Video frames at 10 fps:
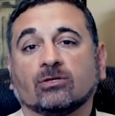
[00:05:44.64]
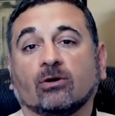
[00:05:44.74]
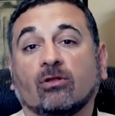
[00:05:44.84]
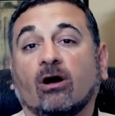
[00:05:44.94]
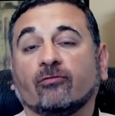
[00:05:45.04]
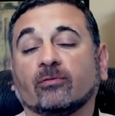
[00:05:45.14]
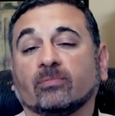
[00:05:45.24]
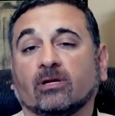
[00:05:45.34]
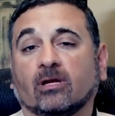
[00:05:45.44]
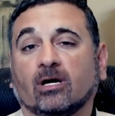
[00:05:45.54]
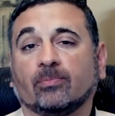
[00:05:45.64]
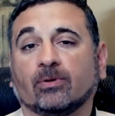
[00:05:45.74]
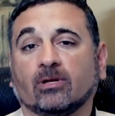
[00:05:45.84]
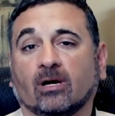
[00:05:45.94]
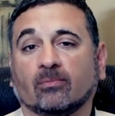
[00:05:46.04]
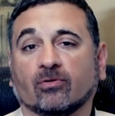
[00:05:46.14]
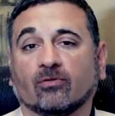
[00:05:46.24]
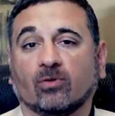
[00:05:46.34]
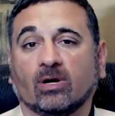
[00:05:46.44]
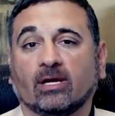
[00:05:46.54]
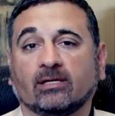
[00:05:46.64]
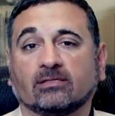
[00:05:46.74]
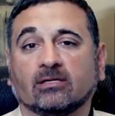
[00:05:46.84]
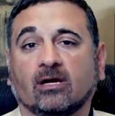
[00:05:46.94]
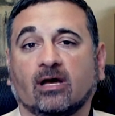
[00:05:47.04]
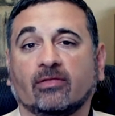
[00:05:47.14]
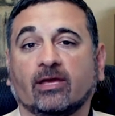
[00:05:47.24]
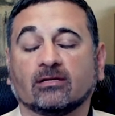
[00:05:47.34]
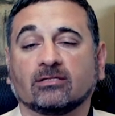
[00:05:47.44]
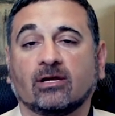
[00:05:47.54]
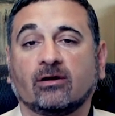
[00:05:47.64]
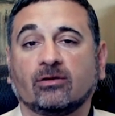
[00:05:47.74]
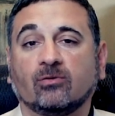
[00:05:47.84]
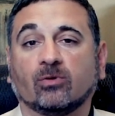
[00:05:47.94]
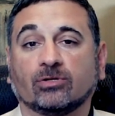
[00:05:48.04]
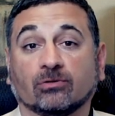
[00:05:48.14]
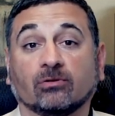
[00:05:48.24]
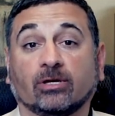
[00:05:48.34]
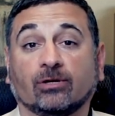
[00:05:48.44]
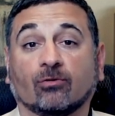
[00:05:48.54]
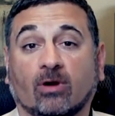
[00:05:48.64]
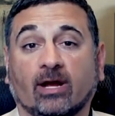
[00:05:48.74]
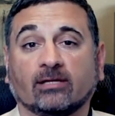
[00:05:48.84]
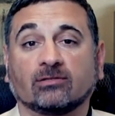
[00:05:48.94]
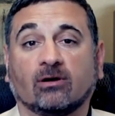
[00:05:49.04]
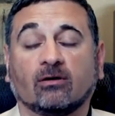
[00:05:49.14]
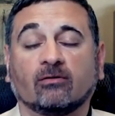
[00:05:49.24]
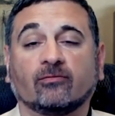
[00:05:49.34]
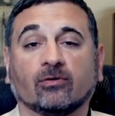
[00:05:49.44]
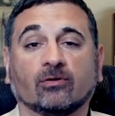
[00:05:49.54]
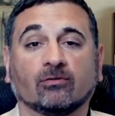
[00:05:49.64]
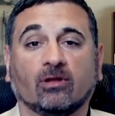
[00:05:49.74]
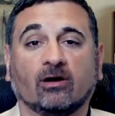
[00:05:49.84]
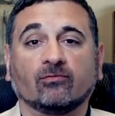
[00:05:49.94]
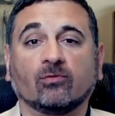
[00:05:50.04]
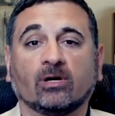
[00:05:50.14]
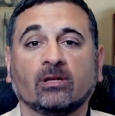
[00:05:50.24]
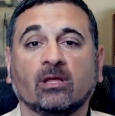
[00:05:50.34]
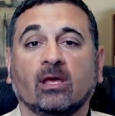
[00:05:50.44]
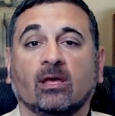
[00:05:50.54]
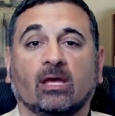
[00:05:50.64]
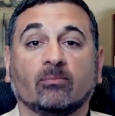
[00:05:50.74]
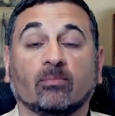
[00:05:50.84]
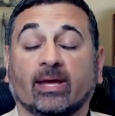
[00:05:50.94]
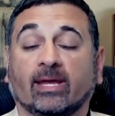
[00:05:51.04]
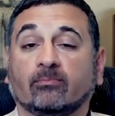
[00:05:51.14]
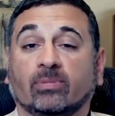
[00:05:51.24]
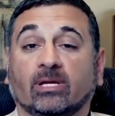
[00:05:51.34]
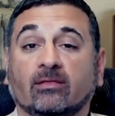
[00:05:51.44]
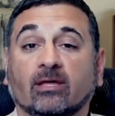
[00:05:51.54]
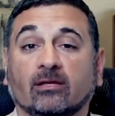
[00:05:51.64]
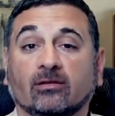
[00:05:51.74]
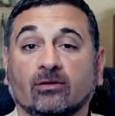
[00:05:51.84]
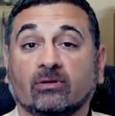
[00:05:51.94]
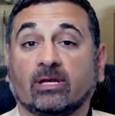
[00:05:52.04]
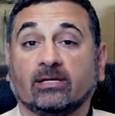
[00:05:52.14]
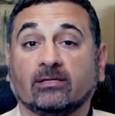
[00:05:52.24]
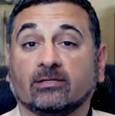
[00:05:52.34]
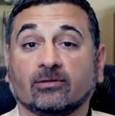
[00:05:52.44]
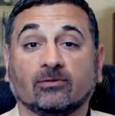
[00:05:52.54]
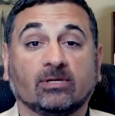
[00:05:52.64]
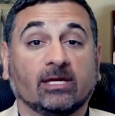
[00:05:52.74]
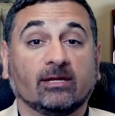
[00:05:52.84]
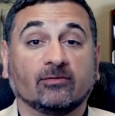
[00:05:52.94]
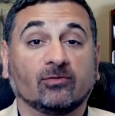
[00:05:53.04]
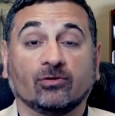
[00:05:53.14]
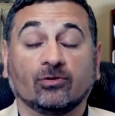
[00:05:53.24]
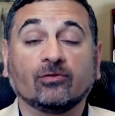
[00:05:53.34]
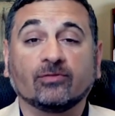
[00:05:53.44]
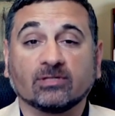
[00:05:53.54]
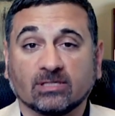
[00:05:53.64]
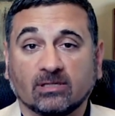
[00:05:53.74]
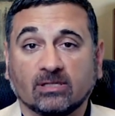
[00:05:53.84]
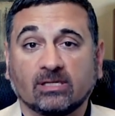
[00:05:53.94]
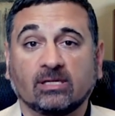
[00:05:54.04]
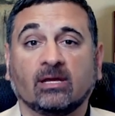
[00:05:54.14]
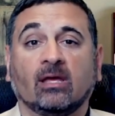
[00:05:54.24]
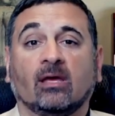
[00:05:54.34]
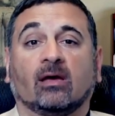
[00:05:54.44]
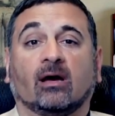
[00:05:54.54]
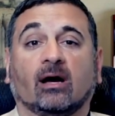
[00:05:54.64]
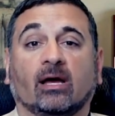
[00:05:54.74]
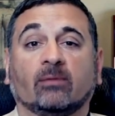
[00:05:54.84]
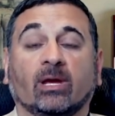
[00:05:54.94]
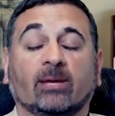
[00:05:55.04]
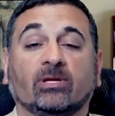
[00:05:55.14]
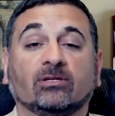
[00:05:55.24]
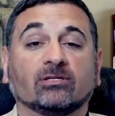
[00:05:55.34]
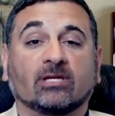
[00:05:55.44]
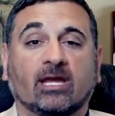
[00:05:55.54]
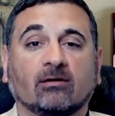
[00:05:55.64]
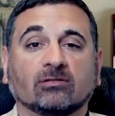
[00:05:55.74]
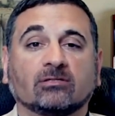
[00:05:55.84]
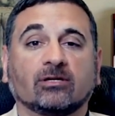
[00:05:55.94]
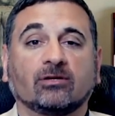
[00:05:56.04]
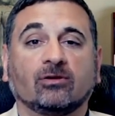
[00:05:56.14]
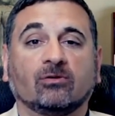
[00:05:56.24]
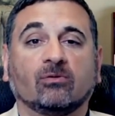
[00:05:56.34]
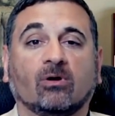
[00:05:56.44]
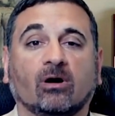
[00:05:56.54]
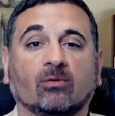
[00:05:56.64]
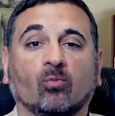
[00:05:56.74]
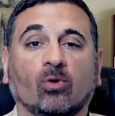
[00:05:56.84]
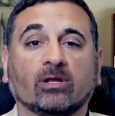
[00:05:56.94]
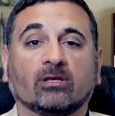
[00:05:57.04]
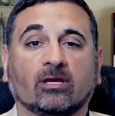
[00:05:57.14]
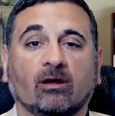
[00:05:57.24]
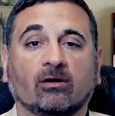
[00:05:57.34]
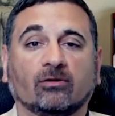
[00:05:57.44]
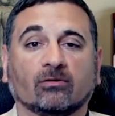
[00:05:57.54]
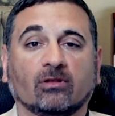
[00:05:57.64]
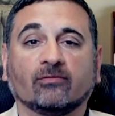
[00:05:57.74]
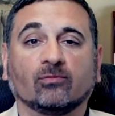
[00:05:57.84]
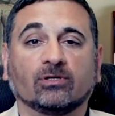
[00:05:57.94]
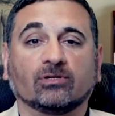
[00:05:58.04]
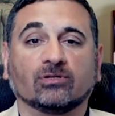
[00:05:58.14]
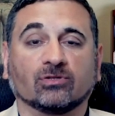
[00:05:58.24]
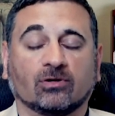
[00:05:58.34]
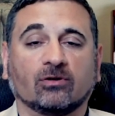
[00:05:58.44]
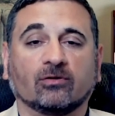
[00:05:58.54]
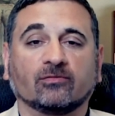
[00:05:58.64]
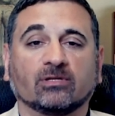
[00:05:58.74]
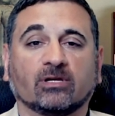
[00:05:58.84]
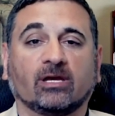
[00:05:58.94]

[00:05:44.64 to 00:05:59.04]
So a law firm can help in a number of ways. They can tell you what your legal rights are for your loved one. It may be that you need to get into a new facility. It may be just counseling you on what care your loved one deserves